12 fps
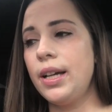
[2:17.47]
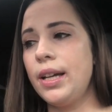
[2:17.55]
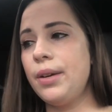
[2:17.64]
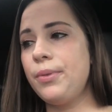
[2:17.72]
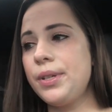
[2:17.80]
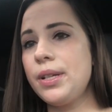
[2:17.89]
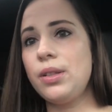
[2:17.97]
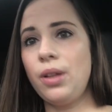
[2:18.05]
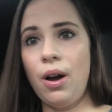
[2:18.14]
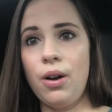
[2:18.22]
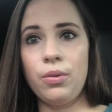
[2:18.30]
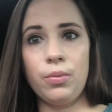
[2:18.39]
It was a
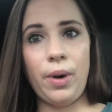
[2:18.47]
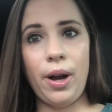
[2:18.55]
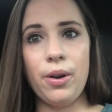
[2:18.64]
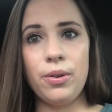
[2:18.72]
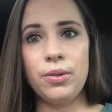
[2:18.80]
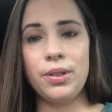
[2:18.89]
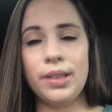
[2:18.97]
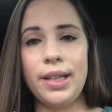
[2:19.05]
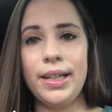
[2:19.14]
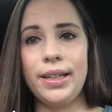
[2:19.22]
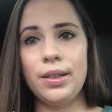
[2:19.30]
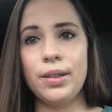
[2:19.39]
long road,
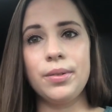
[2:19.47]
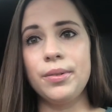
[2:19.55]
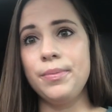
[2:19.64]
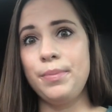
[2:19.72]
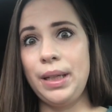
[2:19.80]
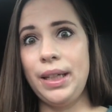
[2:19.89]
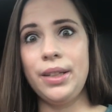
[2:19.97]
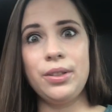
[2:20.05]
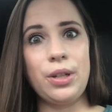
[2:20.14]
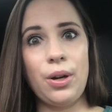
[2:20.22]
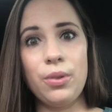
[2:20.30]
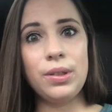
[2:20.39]
like being
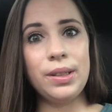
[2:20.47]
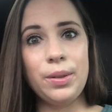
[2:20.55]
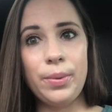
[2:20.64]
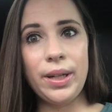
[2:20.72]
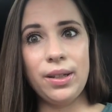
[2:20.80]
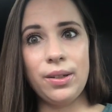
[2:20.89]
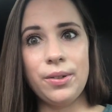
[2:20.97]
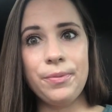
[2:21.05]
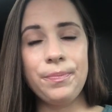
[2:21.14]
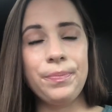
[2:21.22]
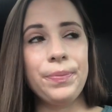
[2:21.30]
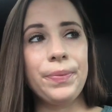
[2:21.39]
totally real
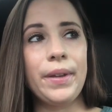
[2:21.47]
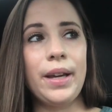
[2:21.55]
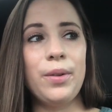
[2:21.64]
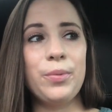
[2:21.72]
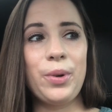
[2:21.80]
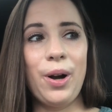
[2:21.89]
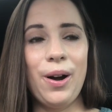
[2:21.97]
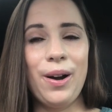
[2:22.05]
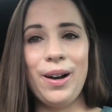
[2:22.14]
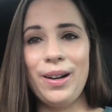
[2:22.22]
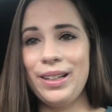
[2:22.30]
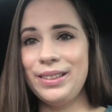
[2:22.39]
and
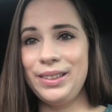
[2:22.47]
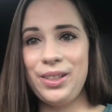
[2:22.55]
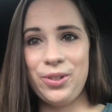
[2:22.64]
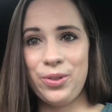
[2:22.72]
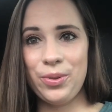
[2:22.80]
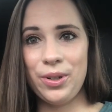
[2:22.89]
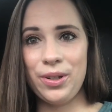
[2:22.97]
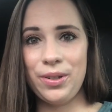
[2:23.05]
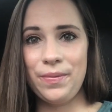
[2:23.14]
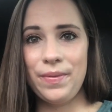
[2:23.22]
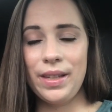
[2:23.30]
raw as usual.